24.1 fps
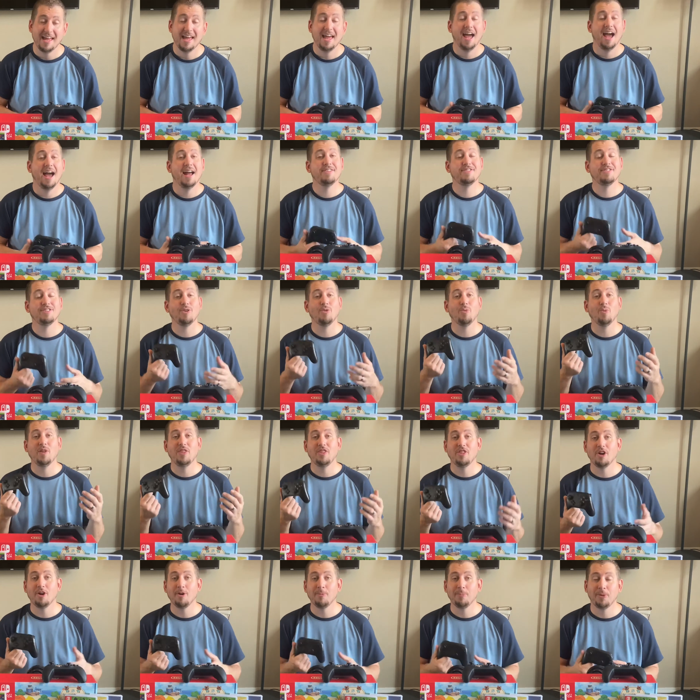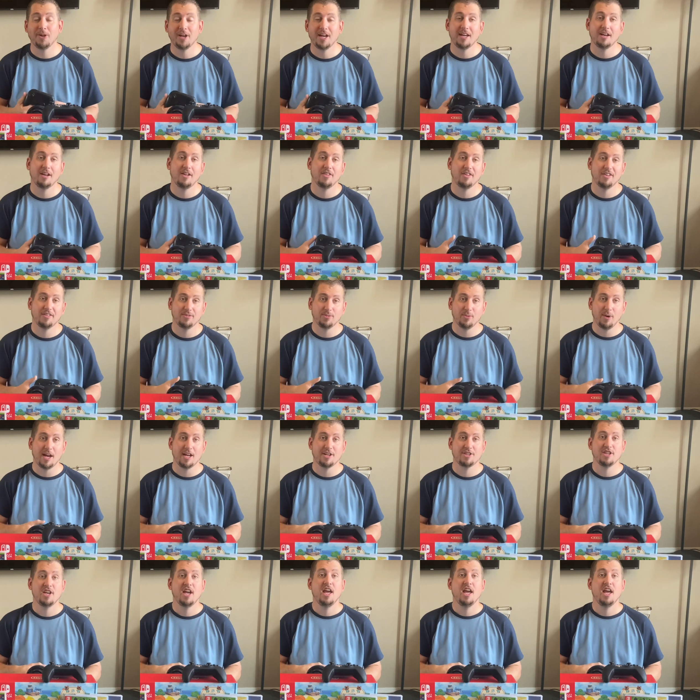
And so when they're playing on the Switch,